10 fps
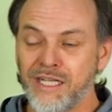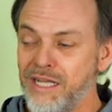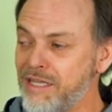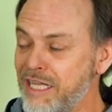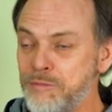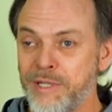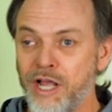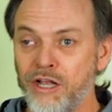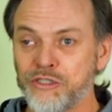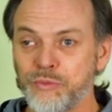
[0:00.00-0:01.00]
Uh, that's
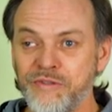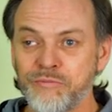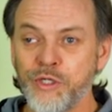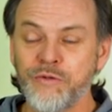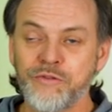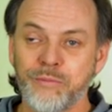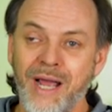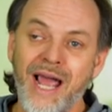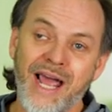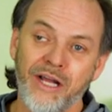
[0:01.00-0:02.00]
because we've moved to
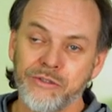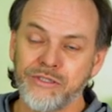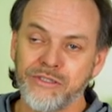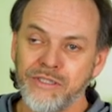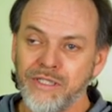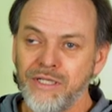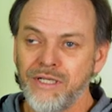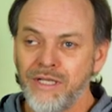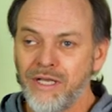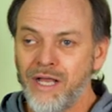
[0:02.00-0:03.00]
my house
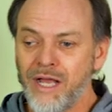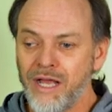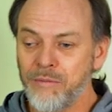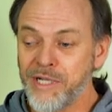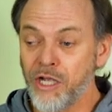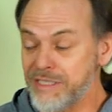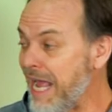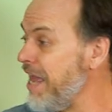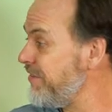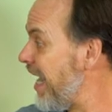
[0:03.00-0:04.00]
uh, because I have